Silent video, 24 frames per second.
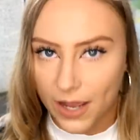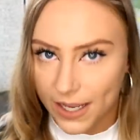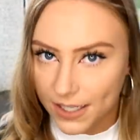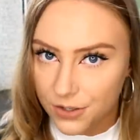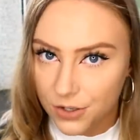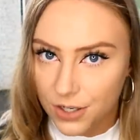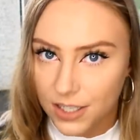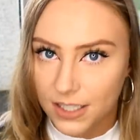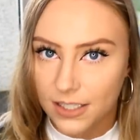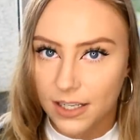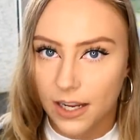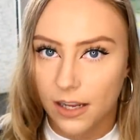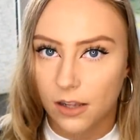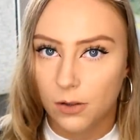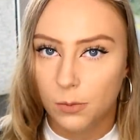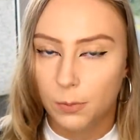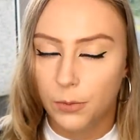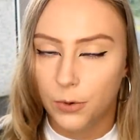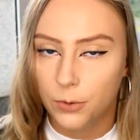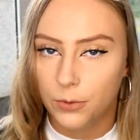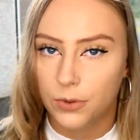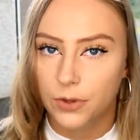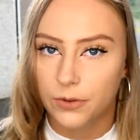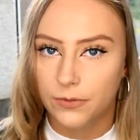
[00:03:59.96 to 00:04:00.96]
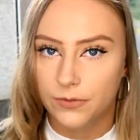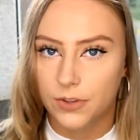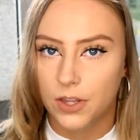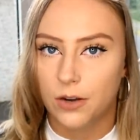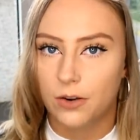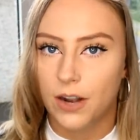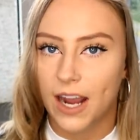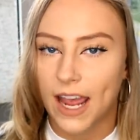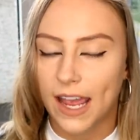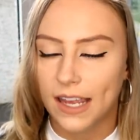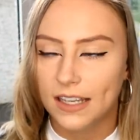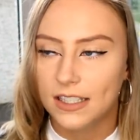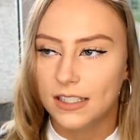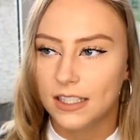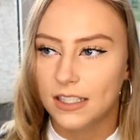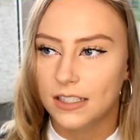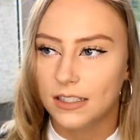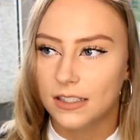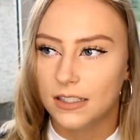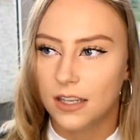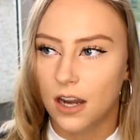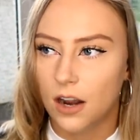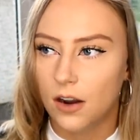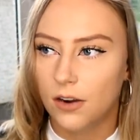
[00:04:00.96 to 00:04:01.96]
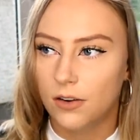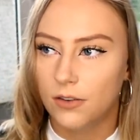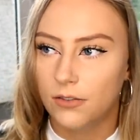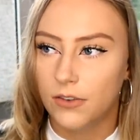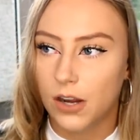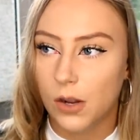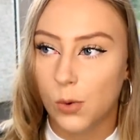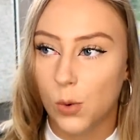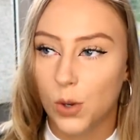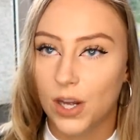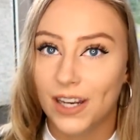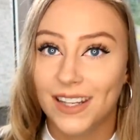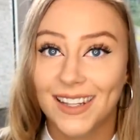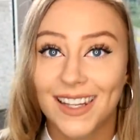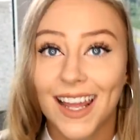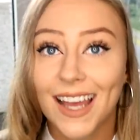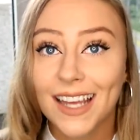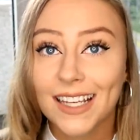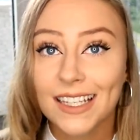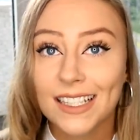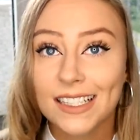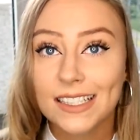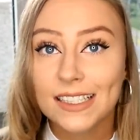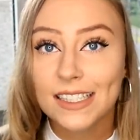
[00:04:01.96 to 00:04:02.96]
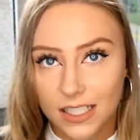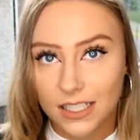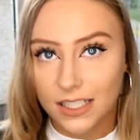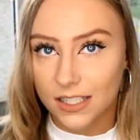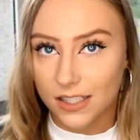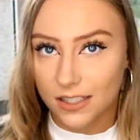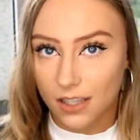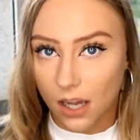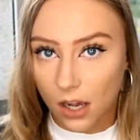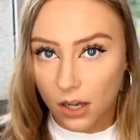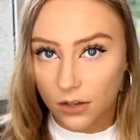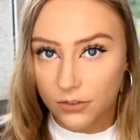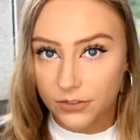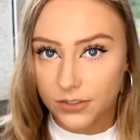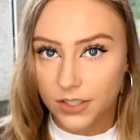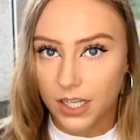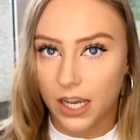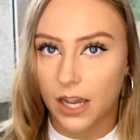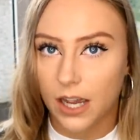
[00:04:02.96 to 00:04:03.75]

as you can tell, both of their accents are very light and soft.